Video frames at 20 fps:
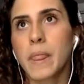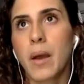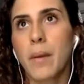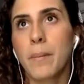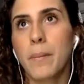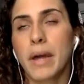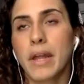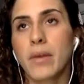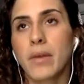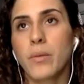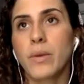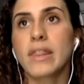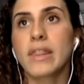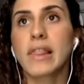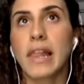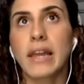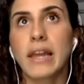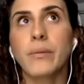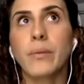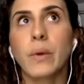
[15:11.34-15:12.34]
But with
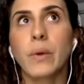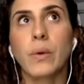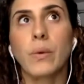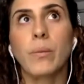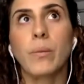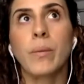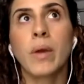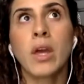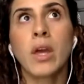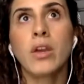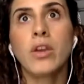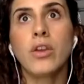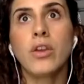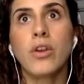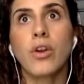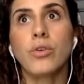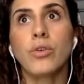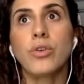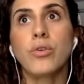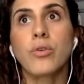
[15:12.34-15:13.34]
Lightroom,
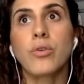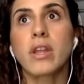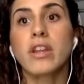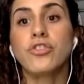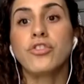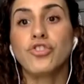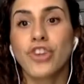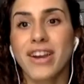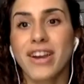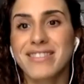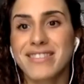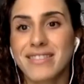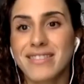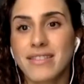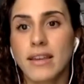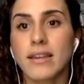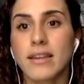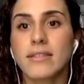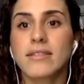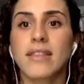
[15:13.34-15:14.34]
you can adjust
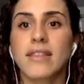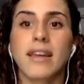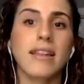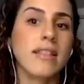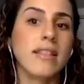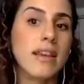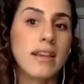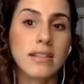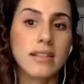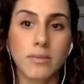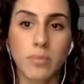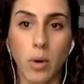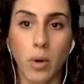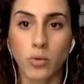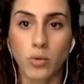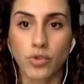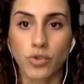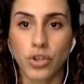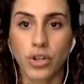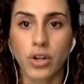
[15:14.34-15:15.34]
things like the
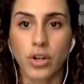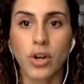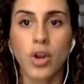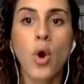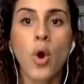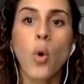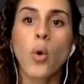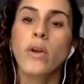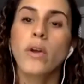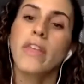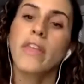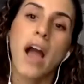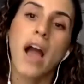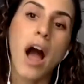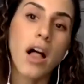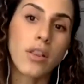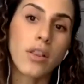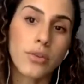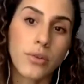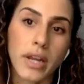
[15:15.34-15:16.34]
exposure or the
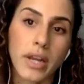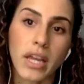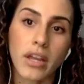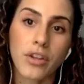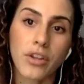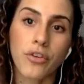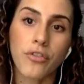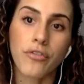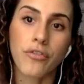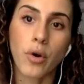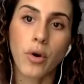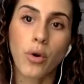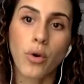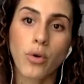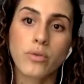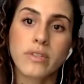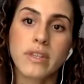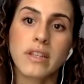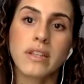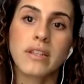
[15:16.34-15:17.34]
coloring in your
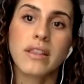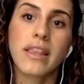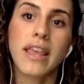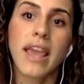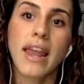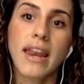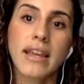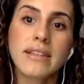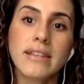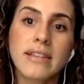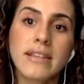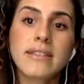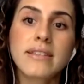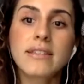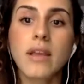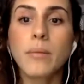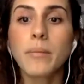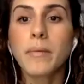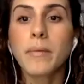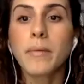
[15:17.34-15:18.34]
photos, and getting
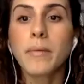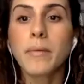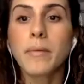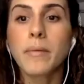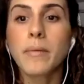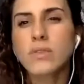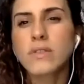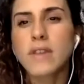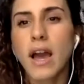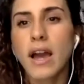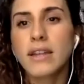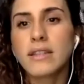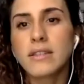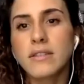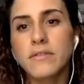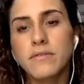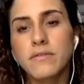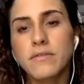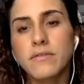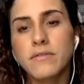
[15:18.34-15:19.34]
some of those kinds
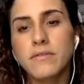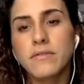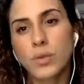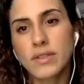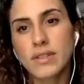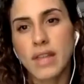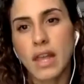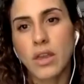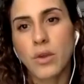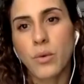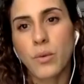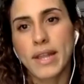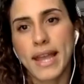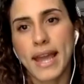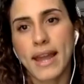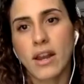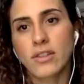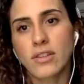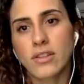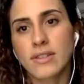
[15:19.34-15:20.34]
of tools that you would
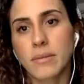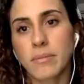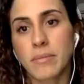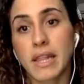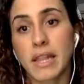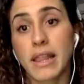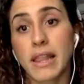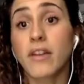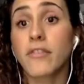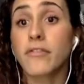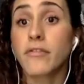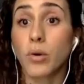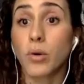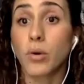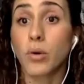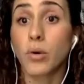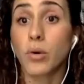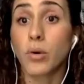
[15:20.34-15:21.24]
get on something like a photo,